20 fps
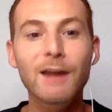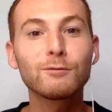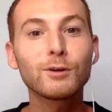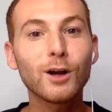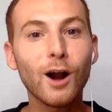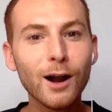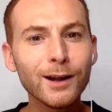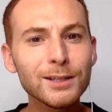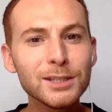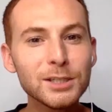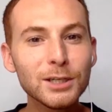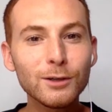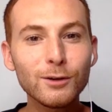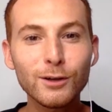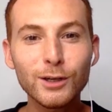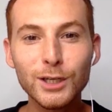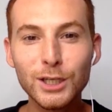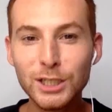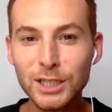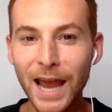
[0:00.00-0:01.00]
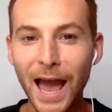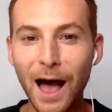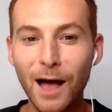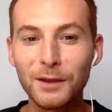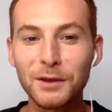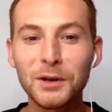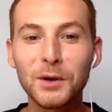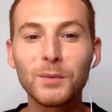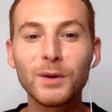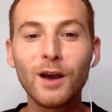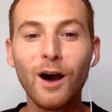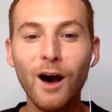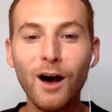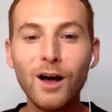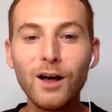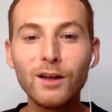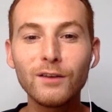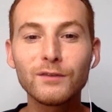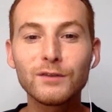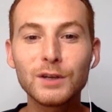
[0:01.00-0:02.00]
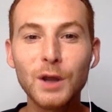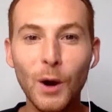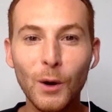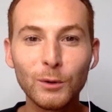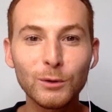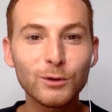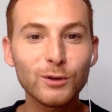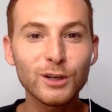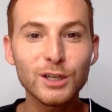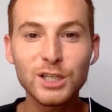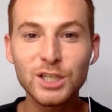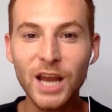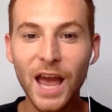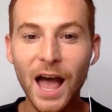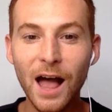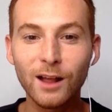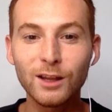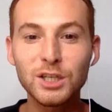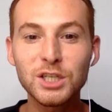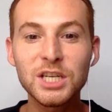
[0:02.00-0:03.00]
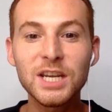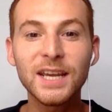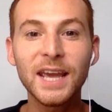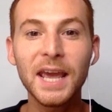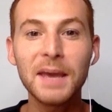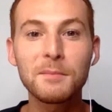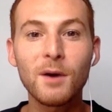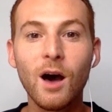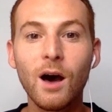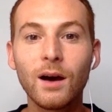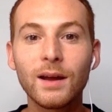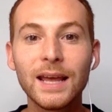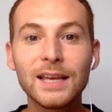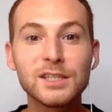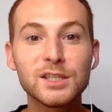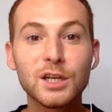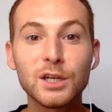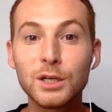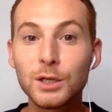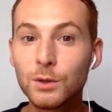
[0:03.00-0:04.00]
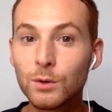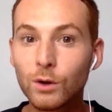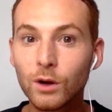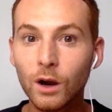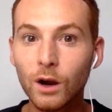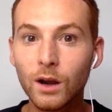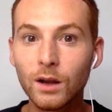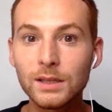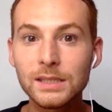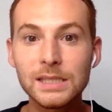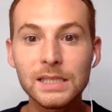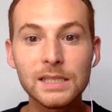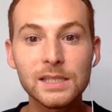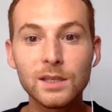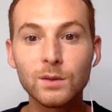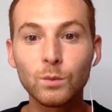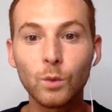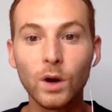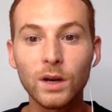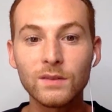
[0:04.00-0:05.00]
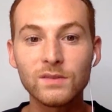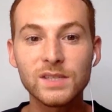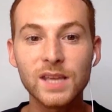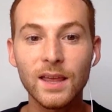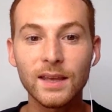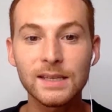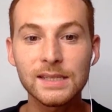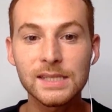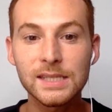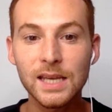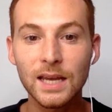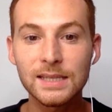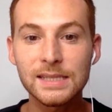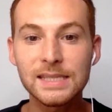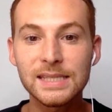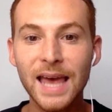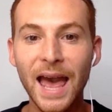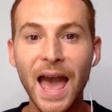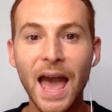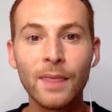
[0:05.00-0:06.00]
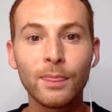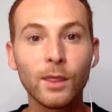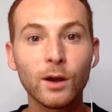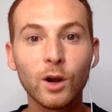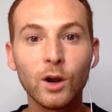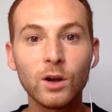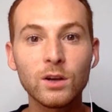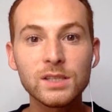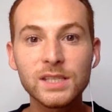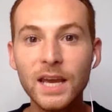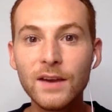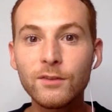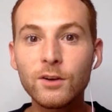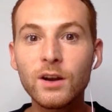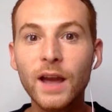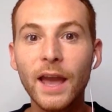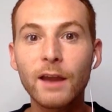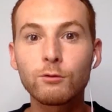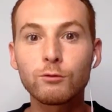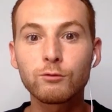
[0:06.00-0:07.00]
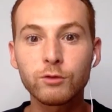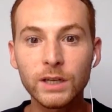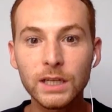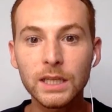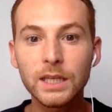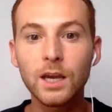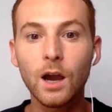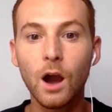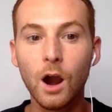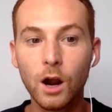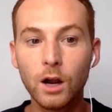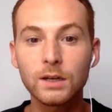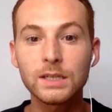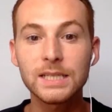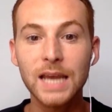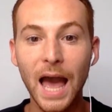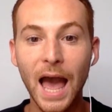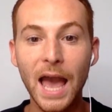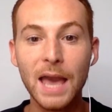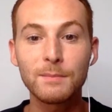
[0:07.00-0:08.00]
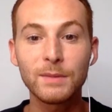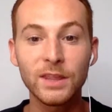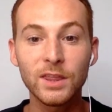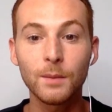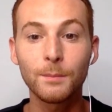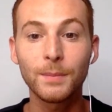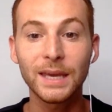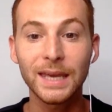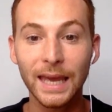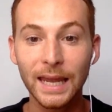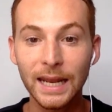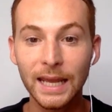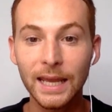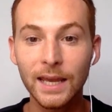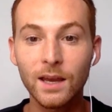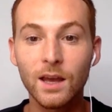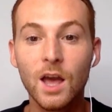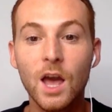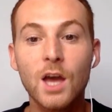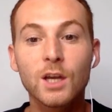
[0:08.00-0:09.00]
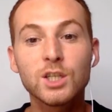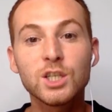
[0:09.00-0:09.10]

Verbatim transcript: And in regards to Chrishell, you know, we all have known Chrishell. She came on as the new girl season one of Selling Sunset, and the girls gave her a really hard time in the beginning.